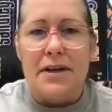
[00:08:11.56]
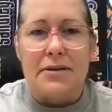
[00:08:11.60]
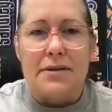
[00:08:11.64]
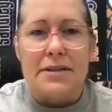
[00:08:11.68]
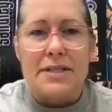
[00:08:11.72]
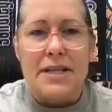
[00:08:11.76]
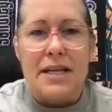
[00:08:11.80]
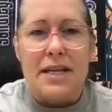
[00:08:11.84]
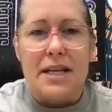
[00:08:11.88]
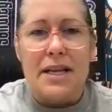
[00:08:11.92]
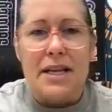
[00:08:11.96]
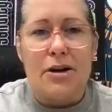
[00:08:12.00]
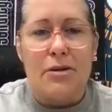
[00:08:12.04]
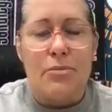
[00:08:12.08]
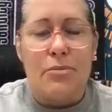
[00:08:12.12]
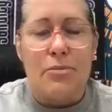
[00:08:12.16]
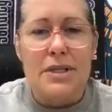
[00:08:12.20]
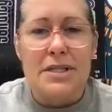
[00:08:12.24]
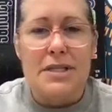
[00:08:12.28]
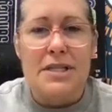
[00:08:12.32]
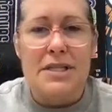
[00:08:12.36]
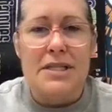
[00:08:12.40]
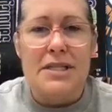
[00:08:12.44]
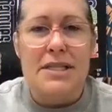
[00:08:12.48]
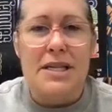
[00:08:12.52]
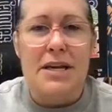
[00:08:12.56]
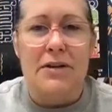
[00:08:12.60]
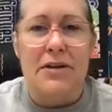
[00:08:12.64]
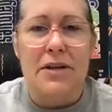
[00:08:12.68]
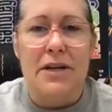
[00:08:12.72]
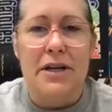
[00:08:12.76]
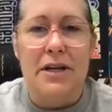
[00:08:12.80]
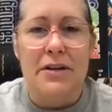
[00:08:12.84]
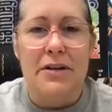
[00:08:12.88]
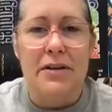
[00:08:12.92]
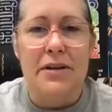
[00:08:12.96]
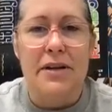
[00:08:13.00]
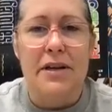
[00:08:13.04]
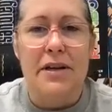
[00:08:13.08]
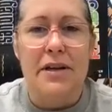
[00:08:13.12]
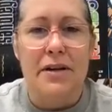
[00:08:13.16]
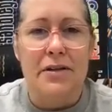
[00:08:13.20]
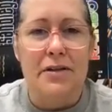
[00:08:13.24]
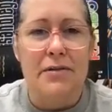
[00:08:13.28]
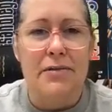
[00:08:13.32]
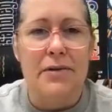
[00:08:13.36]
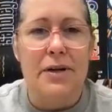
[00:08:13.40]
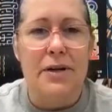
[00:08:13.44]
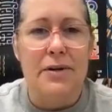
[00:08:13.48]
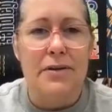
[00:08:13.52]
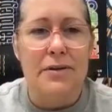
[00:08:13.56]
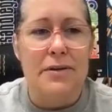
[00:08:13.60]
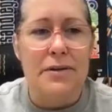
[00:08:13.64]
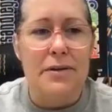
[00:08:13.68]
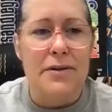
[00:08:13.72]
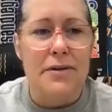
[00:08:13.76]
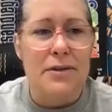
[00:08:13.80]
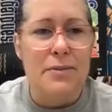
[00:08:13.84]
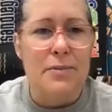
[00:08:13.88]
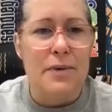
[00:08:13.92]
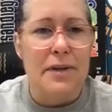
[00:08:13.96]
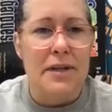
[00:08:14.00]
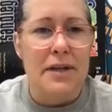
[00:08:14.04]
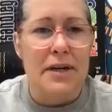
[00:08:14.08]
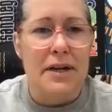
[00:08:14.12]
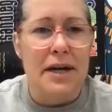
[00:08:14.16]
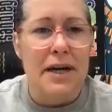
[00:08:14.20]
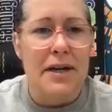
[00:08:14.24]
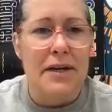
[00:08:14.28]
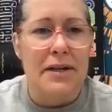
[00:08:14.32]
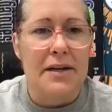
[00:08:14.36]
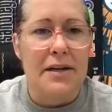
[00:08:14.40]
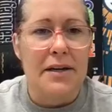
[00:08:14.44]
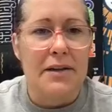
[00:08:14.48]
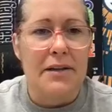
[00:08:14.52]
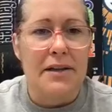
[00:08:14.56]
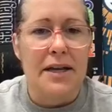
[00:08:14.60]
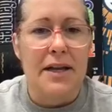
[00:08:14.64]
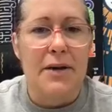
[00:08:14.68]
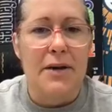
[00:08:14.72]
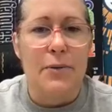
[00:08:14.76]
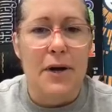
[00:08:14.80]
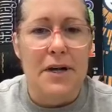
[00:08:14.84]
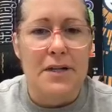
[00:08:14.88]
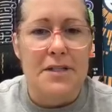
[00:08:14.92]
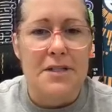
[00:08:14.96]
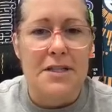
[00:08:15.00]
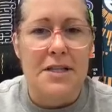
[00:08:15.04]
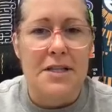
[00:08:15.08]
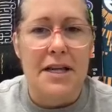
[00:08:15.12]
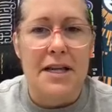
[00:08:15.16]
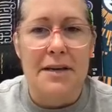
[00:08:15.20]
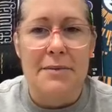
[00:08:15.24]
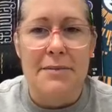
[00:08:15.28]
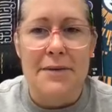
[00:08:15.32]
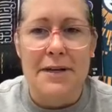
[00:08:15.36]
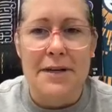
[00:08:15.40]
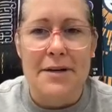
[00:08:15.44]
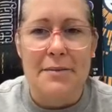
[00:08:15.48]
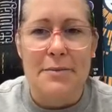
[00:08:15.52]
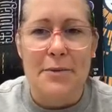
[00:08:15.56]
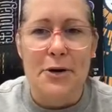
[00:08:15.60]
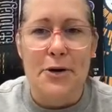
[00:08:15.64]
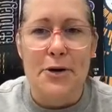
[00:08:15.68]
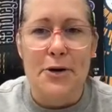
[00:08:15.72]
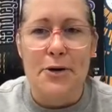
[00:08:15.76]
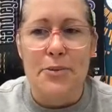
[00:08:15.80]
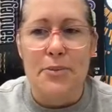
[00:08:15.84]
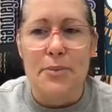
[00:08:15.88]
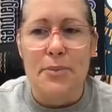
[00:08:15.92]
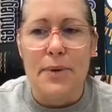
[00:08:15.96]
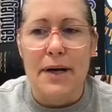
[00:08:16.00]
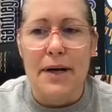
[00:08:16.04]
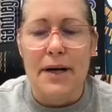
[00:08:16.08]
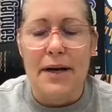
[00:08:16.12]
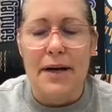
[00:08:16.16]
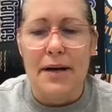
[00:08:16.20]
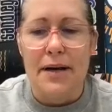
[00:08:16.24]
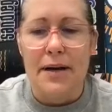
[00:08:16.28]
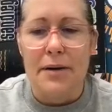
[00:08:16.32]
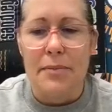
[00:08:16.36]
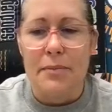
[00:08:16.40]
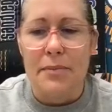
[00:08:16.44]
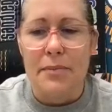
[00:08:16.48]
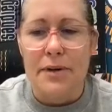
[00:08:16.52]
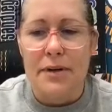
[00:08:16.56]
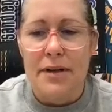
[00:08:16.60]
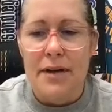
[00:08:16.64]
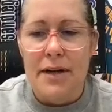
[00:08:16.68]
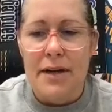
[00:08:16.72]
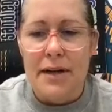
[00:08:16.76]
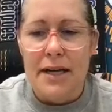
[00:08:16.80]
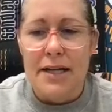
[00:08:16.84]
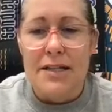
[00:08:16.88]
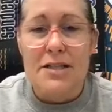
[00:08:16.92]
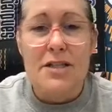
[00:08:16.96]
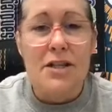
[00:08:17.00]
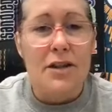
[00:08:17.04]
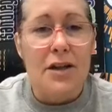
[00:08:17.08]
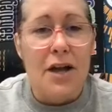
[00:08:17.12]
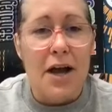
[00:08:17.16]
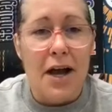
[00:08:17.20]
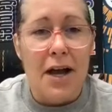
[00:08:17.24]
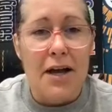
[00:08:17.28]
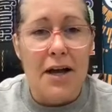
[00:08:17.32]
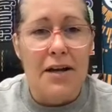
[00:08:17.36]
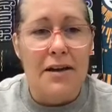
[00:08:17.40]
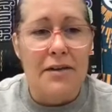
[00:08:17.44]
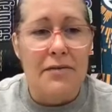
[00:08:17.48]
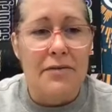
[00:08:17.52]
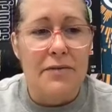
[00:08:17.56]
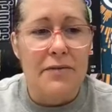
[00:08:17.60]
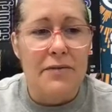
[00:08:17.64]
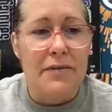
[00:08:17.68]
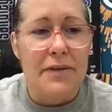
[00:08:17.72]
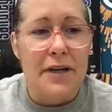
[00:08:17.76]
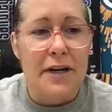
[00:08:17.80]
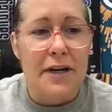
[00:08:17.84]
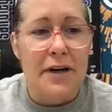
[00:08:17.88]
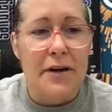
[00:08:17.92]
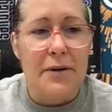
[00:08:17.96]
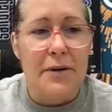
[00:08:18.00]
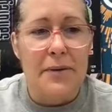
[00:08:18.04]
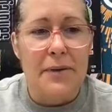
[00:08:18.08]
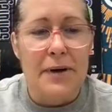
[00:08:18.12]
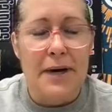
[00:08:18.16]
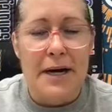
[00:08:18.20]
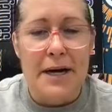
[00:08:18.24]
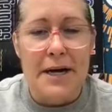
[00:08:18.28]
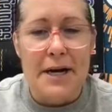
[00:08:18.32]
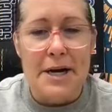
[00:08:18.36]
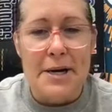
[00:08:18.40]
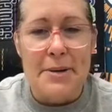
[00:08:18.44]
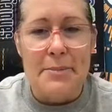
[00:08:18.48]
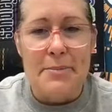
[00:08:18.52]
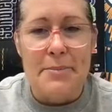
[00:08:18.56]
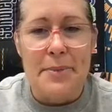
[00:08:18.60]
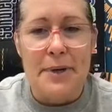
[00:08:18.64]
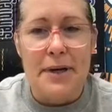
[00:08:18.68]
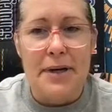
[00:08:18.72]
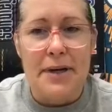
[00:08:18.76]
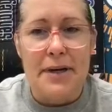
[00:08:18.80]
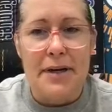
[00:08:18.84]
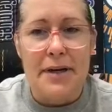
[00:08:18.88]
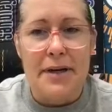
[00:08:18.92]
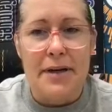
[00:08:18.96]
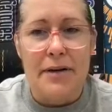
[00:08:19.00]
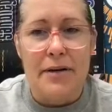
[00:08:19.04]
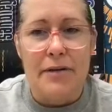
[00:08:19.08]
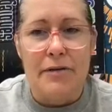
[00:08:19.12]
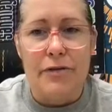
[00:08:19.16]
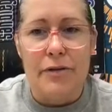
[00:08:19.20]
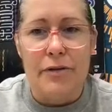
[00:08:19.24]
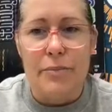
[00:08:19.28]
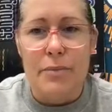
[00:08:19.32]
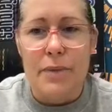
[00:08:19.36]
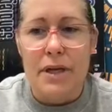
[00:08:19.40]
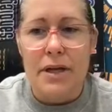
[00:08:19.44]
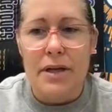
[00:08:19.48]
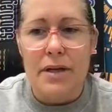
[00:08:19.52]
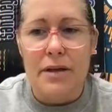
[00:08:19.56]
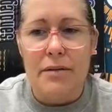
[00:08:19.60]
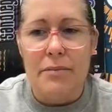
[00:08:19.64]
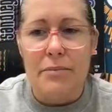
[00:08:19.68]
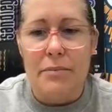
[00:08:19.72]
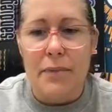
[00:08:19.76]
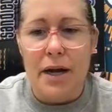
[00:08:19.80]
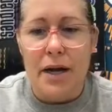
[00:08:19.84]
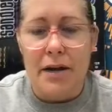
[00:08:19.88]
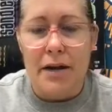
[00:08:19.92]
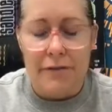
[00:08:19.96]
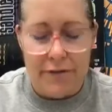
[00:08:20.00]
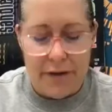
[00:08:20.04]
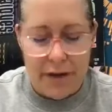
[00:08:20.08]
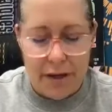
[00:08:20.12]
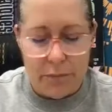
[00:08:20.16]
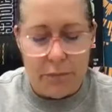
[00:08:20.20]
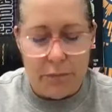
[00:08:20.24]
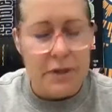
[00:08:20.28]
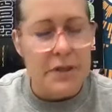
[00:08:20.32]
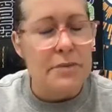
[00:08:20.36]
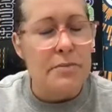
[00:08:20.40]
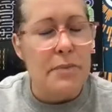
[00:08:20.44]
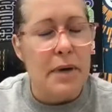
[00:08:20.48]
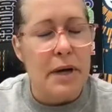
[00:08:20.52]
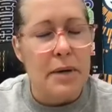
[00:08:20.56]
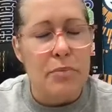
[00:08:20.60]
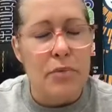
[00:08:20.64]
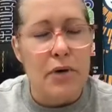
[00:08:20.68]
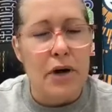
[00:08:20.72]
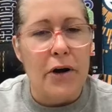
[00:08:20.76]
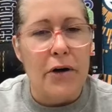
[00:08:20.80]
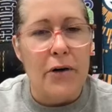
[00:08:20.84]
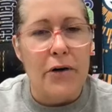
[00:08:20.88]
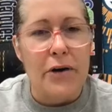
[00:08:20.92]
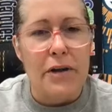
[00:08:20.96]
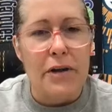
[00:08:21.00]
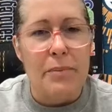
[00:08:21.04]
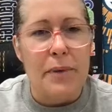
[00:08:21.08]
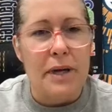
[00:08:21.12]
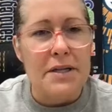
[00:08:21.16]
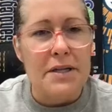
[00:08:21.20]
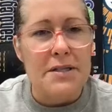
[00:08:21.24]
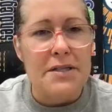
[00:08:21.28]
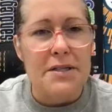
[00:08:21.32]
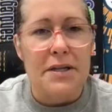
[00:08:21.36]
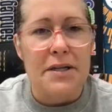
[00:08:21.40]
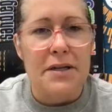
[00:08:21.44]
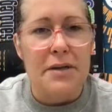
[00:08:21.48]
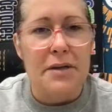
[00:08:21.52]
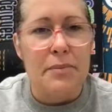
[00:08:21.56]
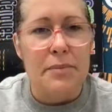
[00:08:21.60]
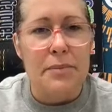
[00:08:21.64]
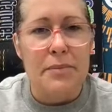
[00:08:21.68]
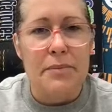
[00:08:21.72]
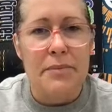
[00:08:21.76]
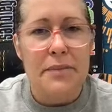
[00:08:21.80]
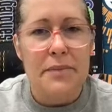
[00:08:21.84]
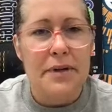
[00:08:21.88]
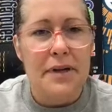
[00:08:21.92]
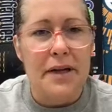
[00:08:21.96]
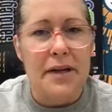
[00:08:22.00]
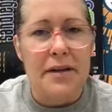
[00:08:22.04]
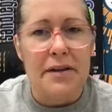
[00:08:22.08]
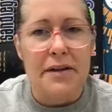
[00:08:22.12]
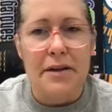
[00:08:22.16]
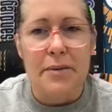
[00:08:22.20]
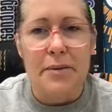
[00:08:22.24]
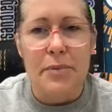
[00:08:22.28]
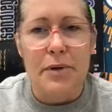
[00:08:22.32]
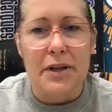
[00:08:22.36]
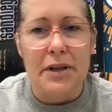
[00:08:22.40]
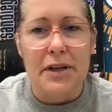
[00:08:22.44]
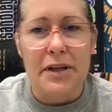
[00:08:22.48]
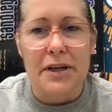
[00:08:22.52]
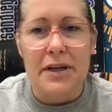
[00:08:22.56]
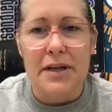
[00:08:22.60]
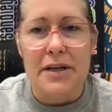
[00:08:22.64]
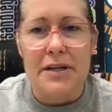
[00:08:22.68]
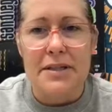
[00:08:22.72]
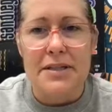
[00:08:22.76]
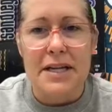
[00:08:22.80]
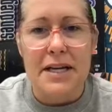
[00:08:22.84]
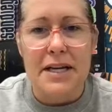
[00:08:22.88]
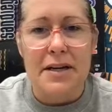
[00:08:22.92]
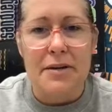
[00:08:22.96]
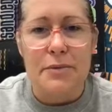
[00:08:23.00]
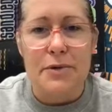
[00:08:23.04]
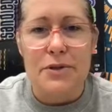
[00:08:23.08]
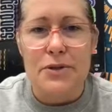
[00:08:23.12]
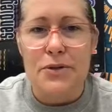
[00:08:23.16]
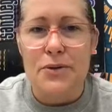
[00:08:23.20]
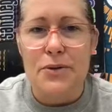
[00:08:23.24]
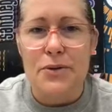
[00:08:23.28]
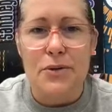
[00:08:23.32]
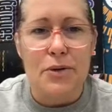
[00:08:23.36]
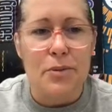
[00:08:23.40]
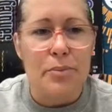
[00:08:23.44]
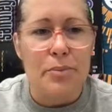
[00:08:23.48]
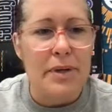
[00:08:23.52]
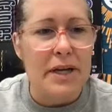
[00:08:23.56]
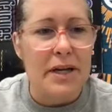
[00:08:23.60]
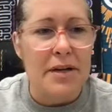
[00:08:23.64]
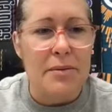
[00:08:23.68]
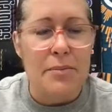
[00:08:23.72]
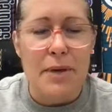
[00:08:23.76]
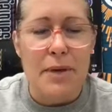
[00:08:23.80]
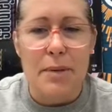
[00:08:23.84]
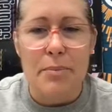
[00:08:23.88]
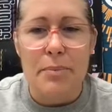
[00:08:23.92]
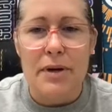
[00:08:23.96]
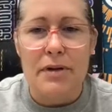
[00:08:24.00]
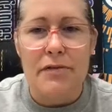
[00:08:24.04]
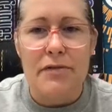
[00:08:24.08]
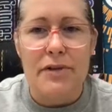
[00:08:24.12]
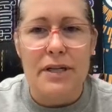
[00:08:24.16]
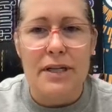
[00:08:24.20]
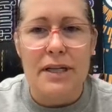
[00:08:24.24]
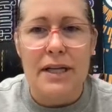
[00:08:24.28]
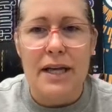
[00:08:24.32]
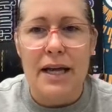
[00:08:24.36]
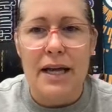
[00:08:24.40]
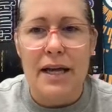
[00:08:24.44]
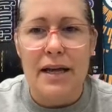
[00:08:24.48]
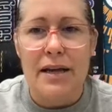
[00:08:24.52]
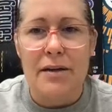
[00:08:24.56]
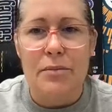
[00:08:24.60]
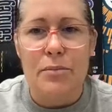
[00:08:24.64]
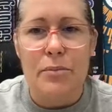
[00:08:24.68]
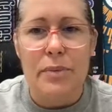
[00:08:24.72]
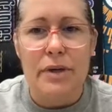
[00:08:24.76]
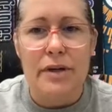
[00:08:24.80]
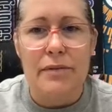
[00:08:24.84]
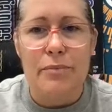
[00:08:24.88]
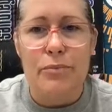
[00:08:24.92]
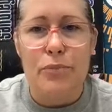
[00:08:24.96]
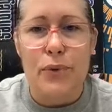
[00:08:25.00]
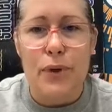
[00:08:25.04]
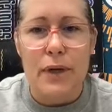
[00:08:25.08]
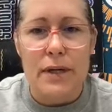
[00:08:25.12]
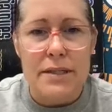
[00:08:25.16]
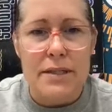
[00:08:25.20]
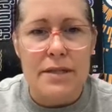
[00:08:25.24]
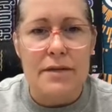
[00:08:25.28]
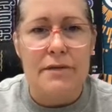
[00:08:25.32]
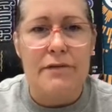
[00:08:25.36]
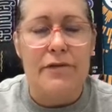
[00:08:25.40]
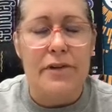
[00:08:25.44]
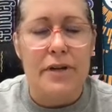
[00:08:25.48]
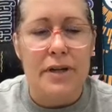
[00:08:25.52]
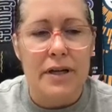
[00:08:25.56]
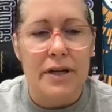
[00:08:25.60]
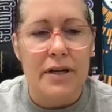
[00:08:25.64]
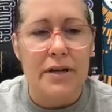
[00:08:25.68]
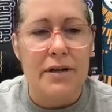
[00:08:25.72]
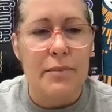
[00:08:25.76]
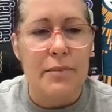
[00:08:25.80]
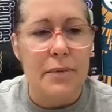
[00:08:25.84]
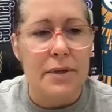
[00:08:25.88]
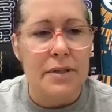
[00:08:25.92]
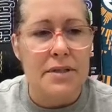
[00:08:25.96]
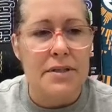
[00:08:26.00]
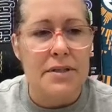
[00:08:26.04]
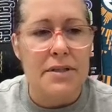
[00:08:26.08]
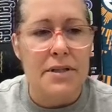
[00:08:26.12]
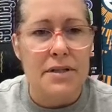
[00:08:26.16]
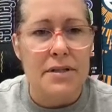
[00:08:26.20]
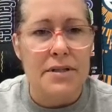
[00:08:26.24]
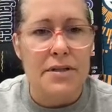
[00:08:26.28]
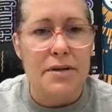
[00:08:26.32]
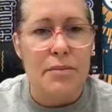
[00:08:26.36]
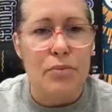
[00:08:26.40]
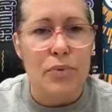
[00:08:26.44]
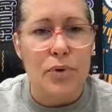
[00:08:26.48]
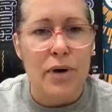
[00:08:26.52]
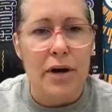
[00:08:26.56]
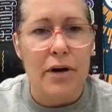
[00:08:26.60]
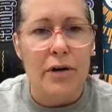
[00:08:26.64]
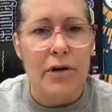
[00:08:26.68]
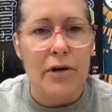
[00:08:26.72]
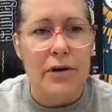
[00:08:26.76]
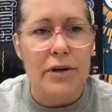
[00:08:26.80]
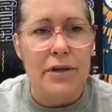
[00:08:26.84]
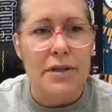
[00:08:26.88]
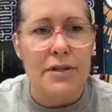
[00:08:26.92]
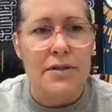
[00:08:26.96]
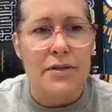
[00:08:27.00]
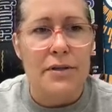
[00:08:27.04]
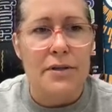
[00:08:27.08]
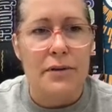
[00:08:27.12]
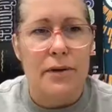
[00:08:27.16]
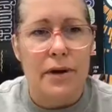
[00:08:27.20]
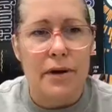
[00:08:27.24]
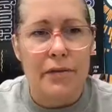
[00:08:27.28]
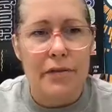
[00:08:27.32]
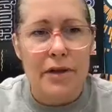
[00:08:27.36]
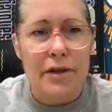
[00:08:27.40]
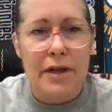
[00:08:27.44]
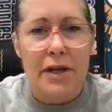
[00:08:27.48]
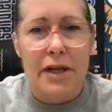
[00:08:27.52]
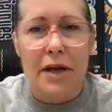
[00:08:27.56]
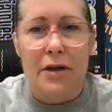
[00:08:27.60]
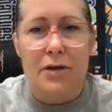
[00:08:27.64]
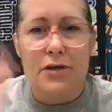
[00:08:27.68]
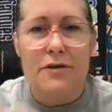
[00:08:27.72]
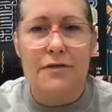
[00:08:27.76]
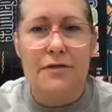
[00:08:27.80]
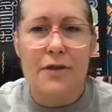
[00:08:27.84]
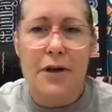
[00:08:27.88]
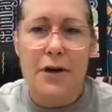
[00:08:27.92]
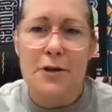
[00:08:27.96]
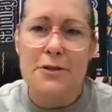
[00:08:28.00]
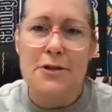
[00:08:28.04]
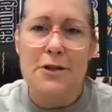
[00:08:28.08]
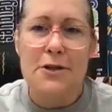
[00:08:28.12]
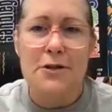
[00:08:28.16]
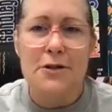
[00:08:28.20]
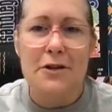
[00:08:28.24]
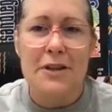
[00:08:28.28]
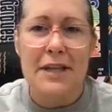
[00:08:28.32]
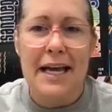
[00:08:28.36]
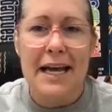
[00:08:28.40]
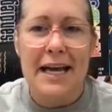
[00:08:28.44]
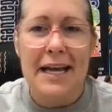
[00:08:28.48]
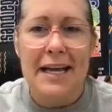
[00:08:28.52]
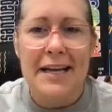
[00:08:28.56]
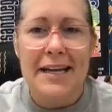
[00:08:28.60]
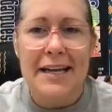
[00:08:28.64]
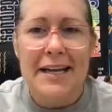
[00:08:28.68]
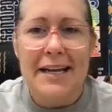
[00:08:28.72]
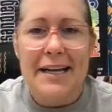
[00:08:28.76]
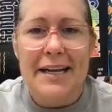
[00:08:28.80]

take care of business down here, get on the road, go spend the night in LA, watch the game, and come home. But it's a lot of, but, for me, my family's my priority, my son, and the ability to take him to school, pick him up every day and be present for him is the priority. So everything else falls under that.